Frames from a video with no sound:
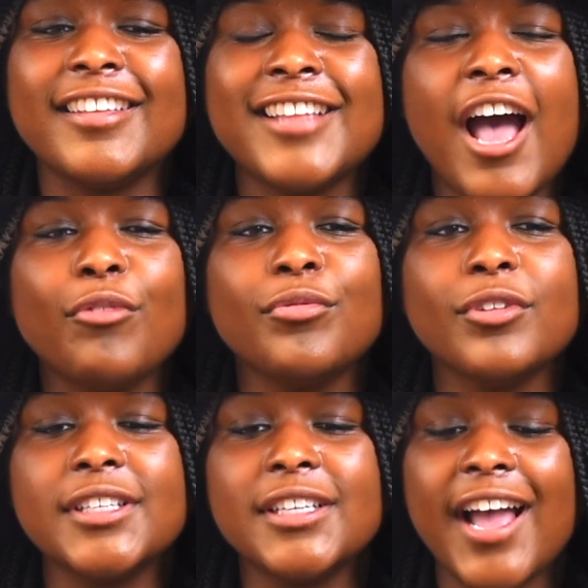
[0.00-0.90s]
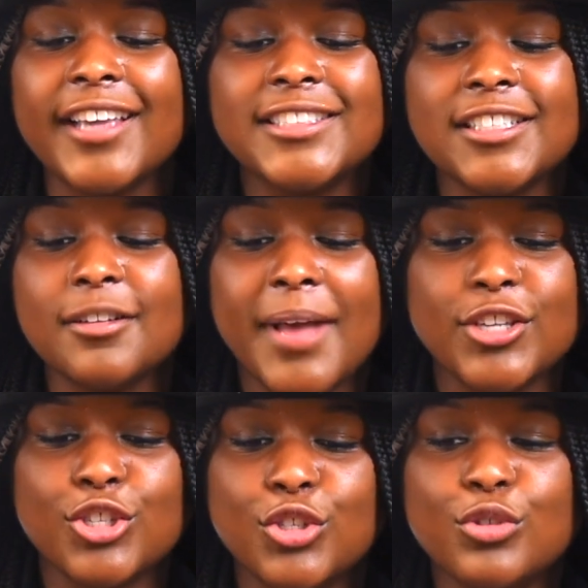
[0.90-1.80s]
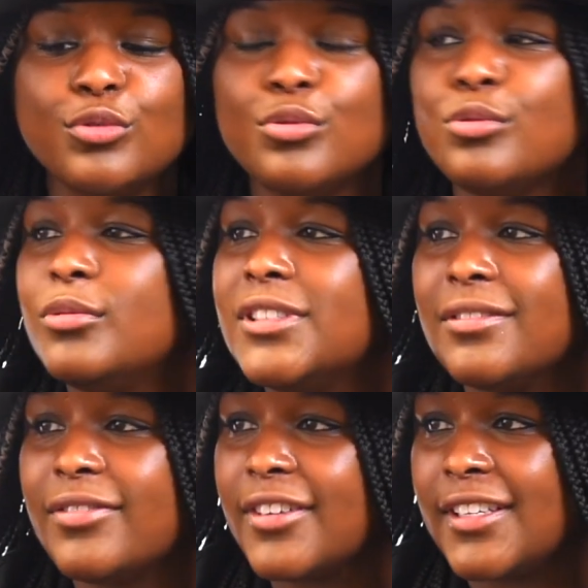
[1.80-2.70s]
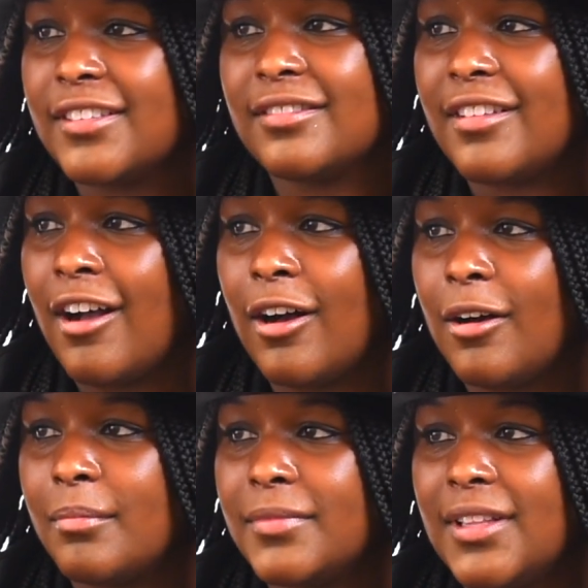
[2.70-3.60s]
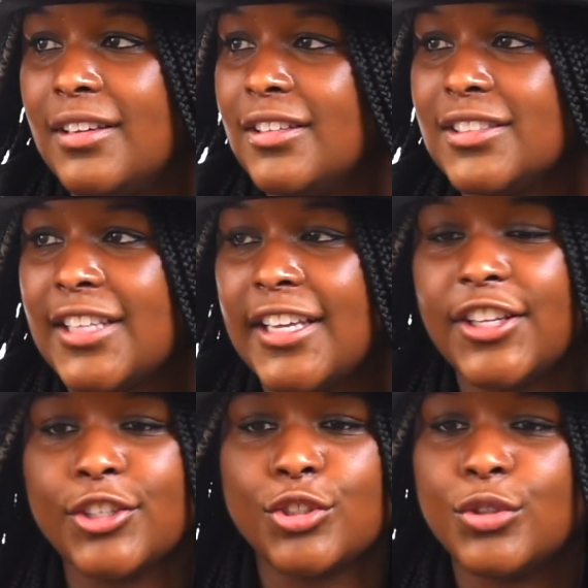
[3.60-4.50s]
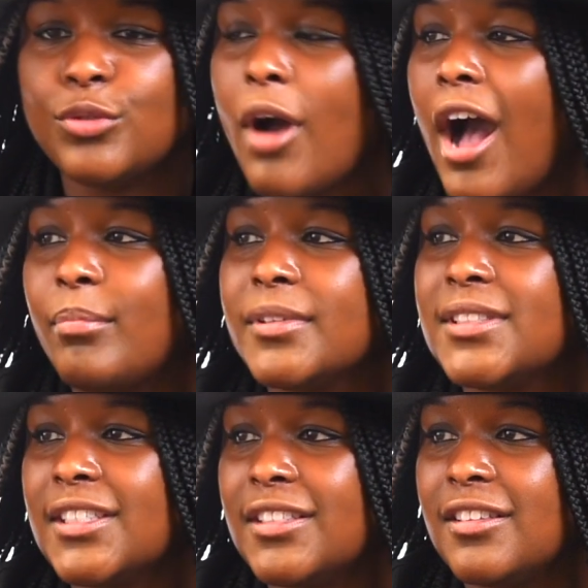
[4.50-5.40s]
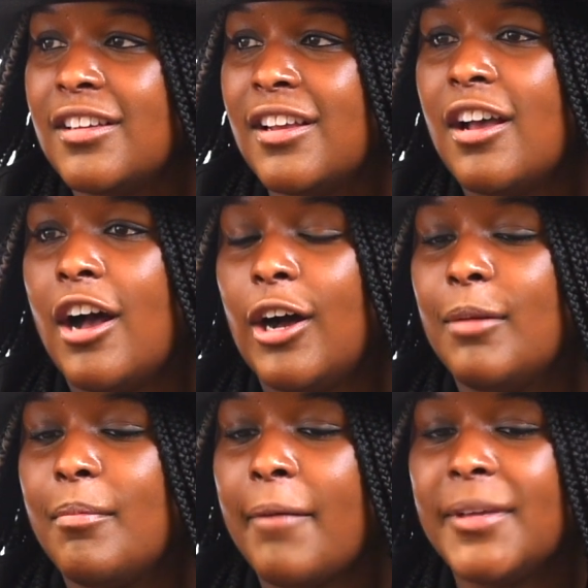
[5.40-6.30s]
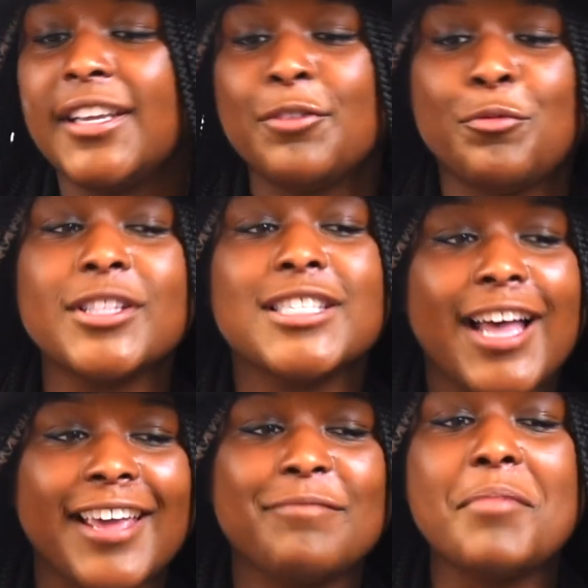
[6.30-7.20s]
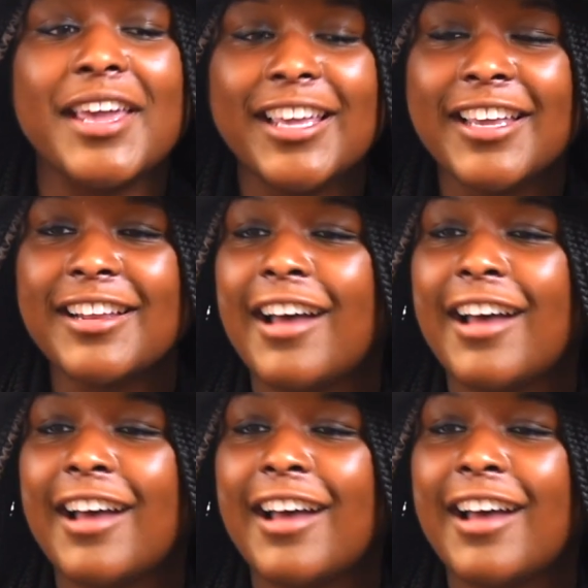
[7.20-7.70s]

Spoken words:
Not really. I see them as two different things. Like they're two opposite. I mean, once I make it,